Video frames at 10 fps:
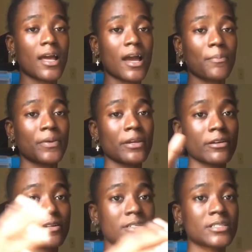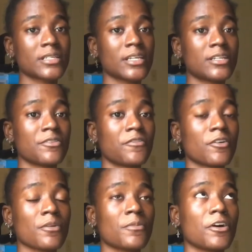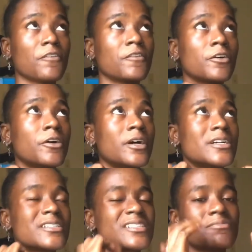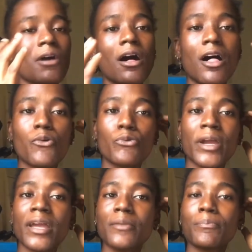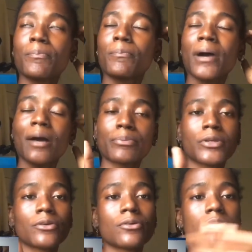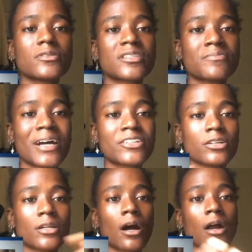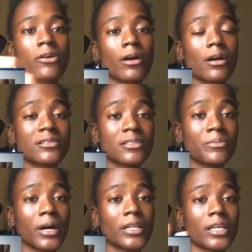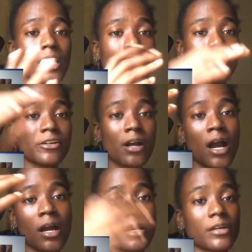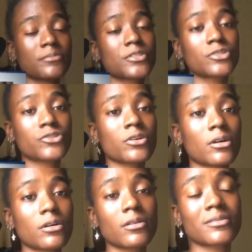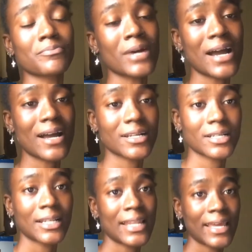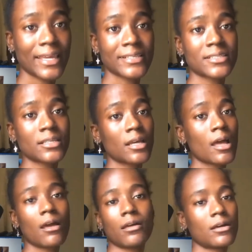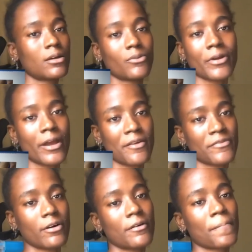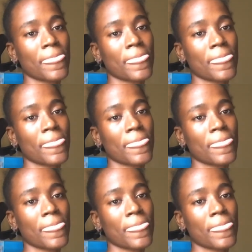appears in the form of small red papules smattered across the body, on your arms, trunks, back, legs, wherever,